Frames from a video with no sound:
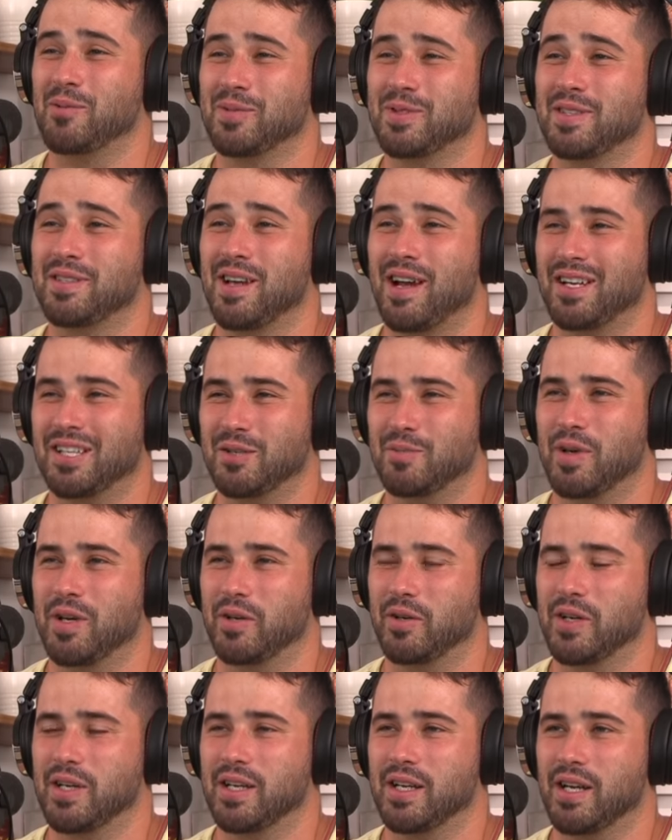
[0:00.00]
It was a
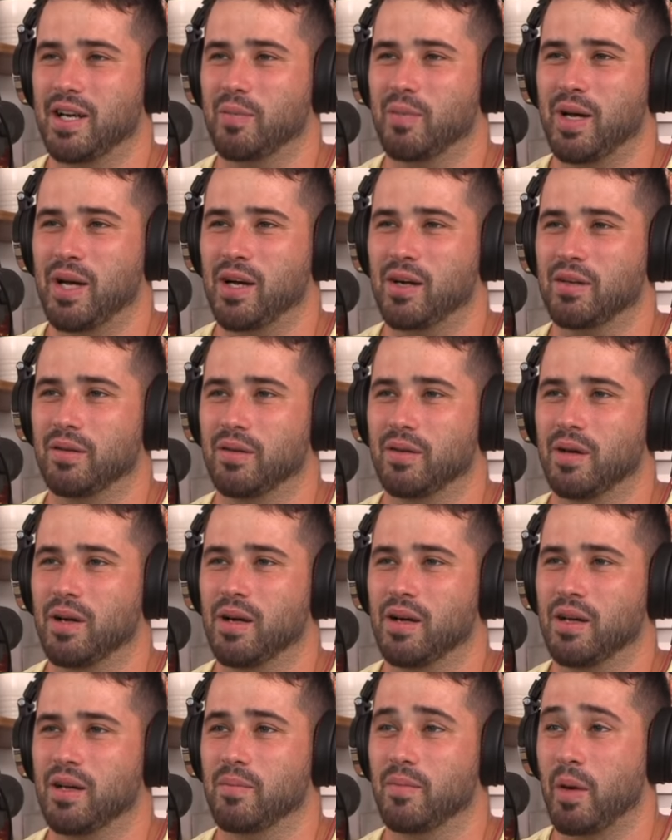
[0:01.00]
documentary about
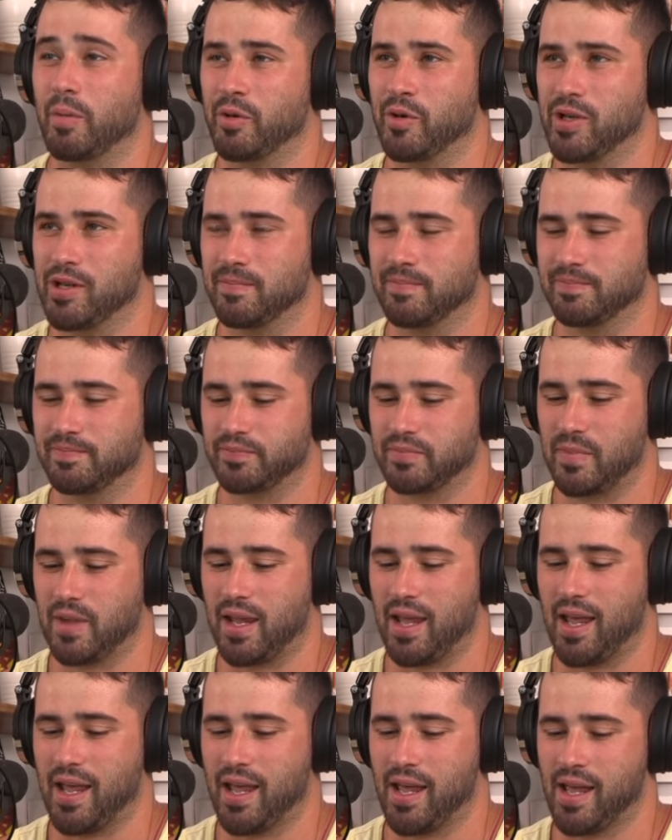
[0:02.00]
uh, memory,
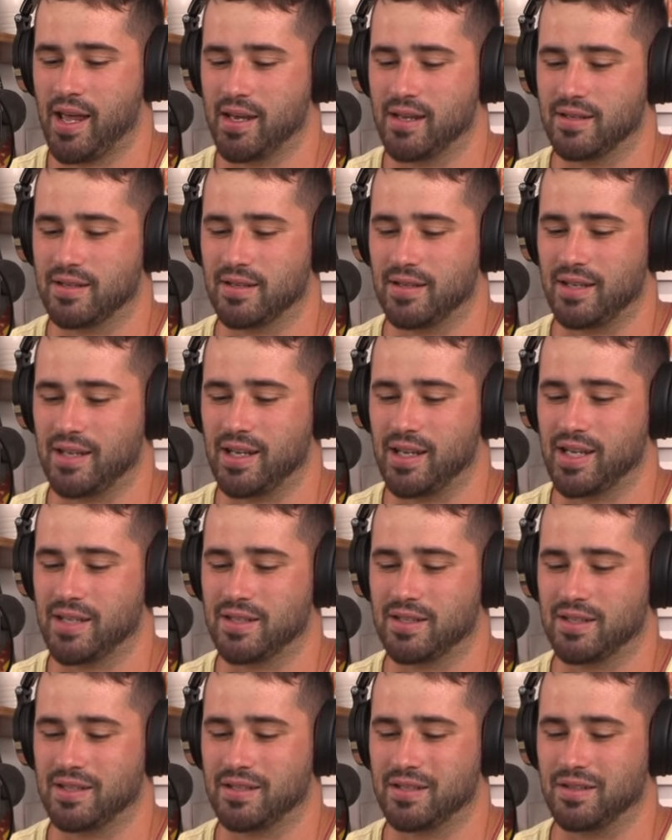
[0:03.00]
and
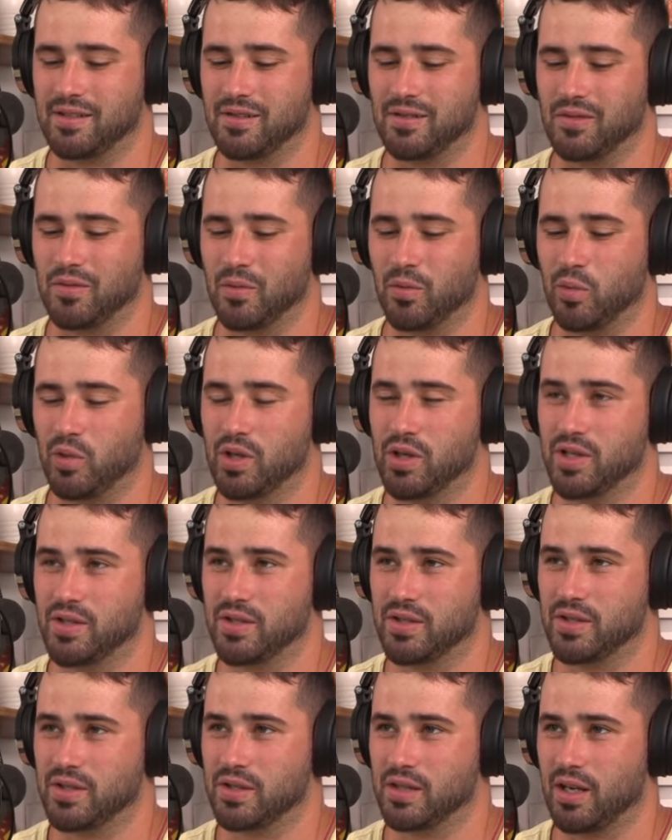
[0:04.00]
it
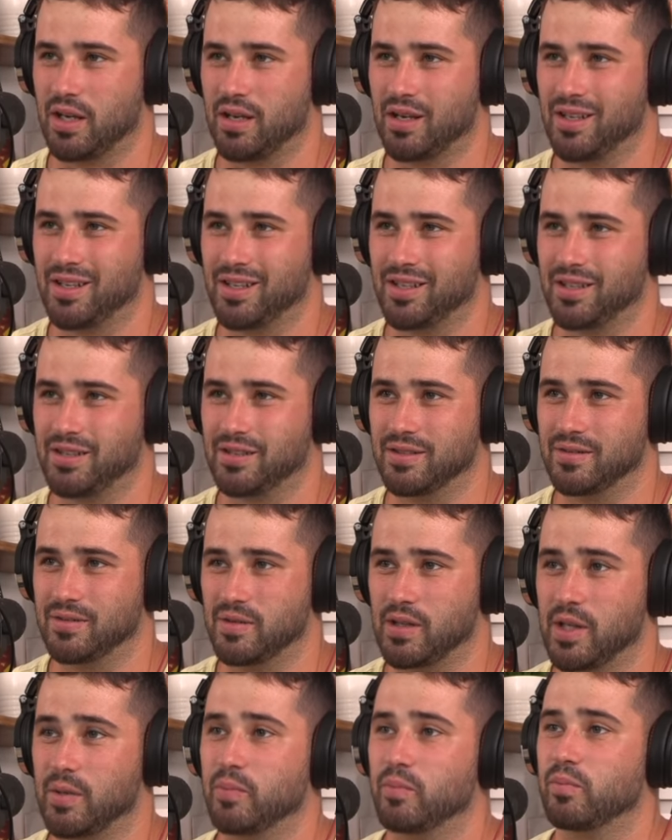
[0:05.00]
was uh,
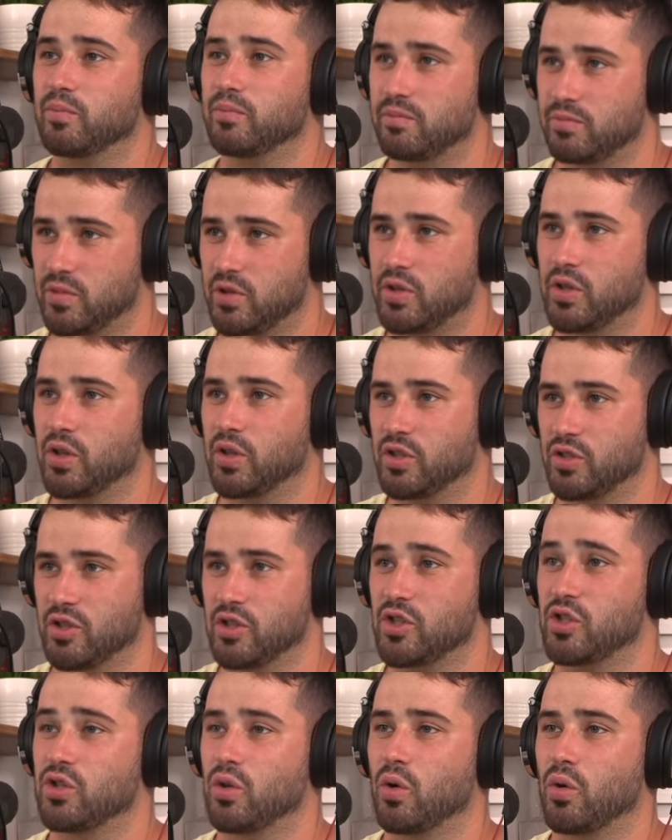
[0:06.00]
took
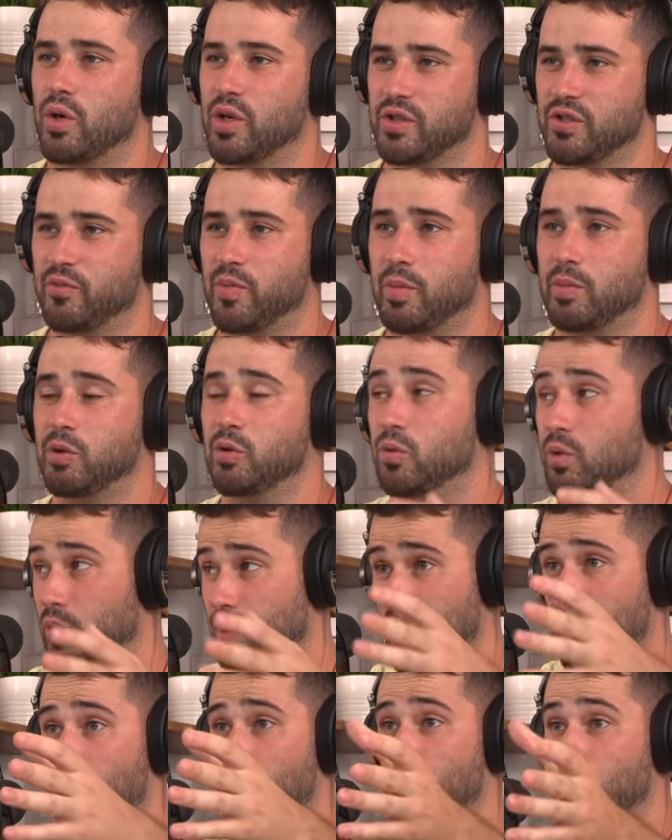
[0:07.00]
the stories of people who
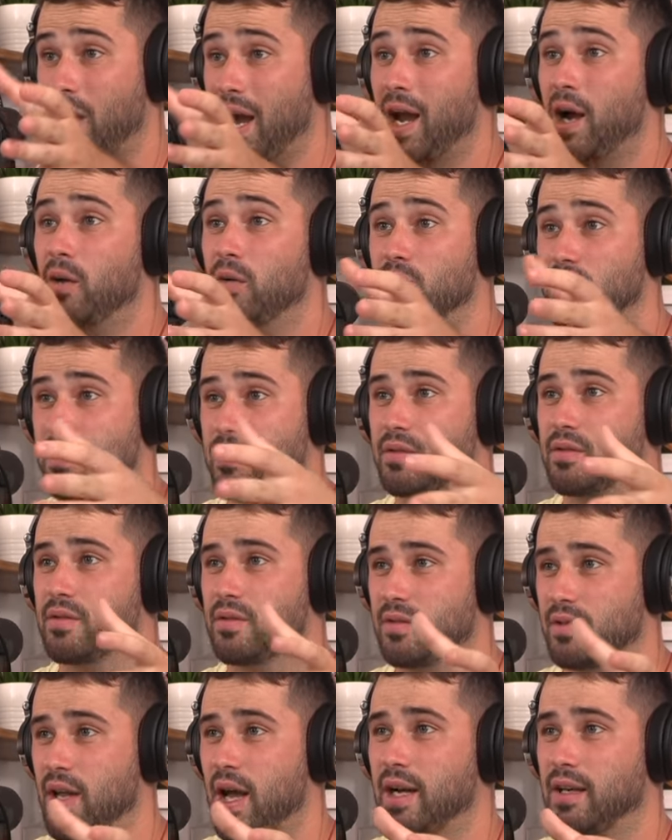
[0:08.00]
were around
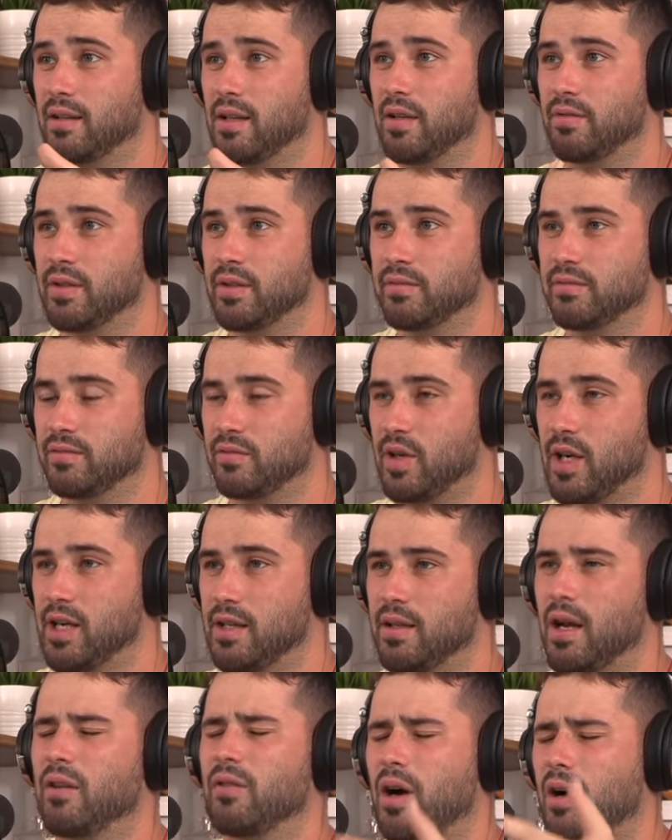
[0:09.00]
9/11,
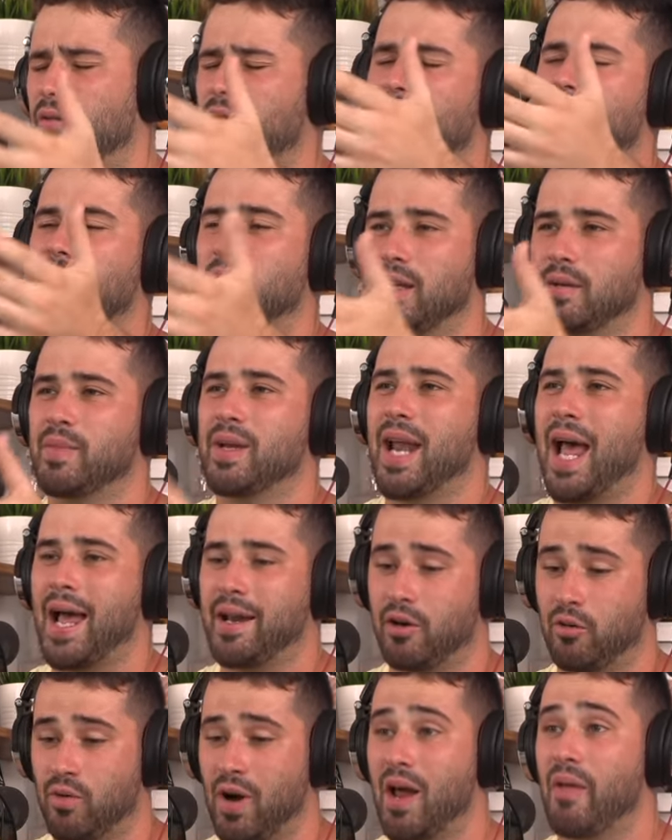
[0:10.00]
right? Around in
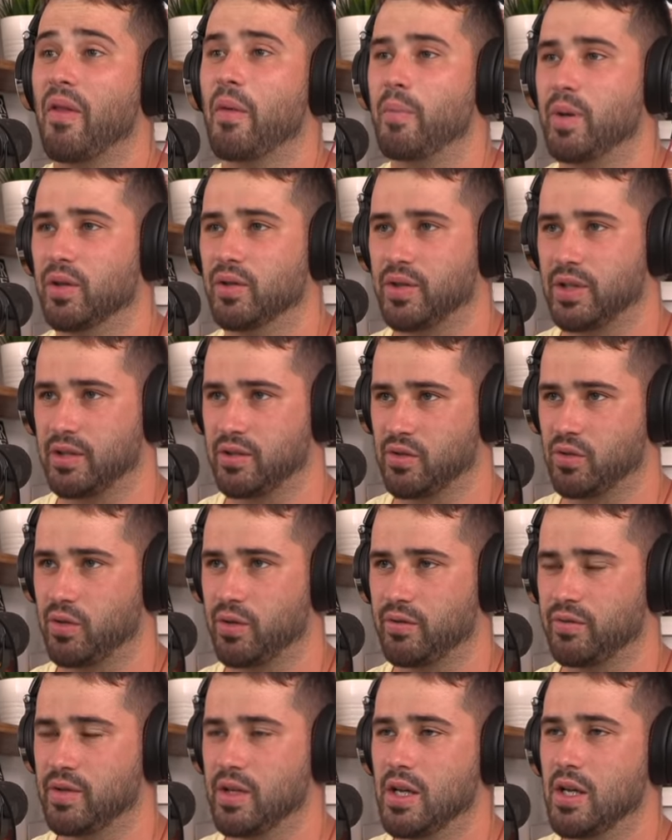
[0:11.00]
Manhattan, around the building sort
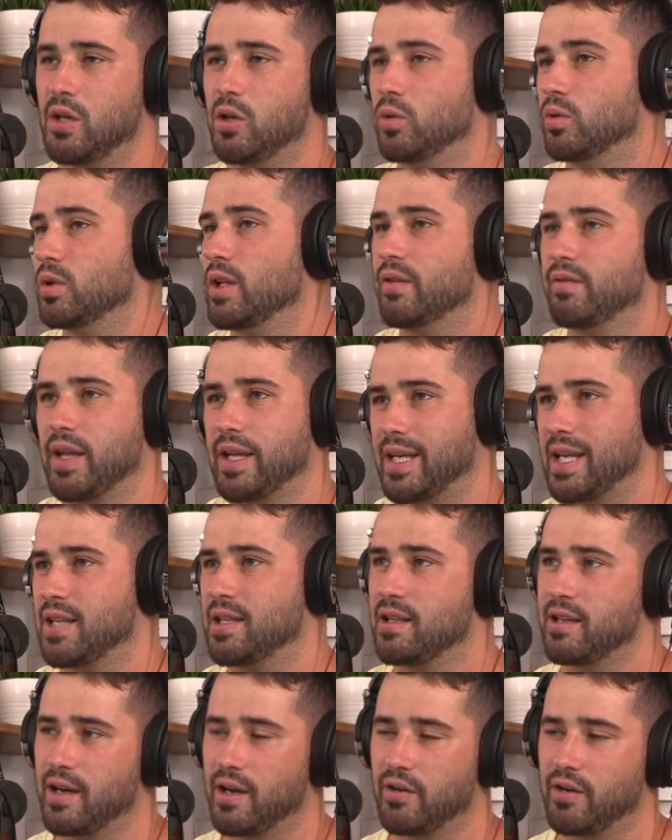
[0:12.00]
of, who lived like in
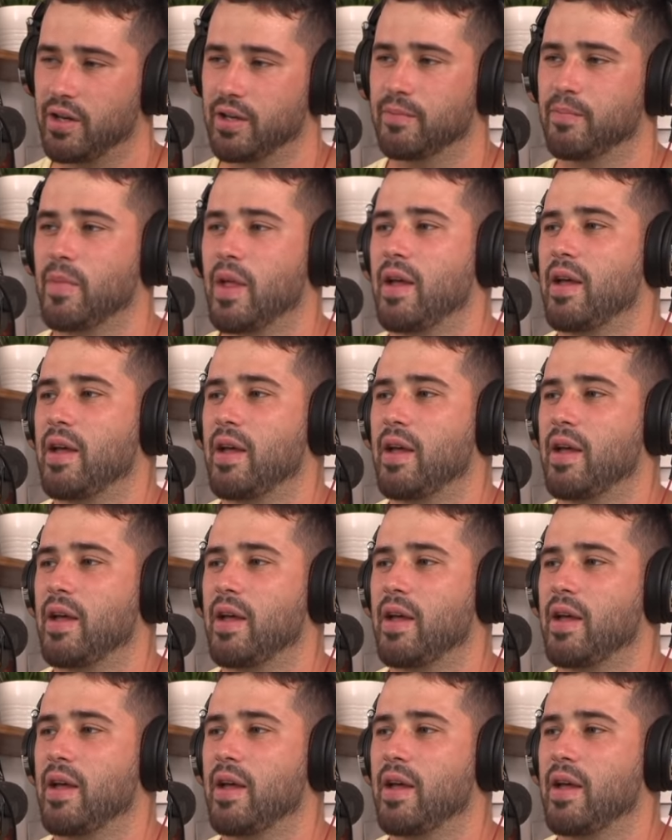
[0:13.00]
the area.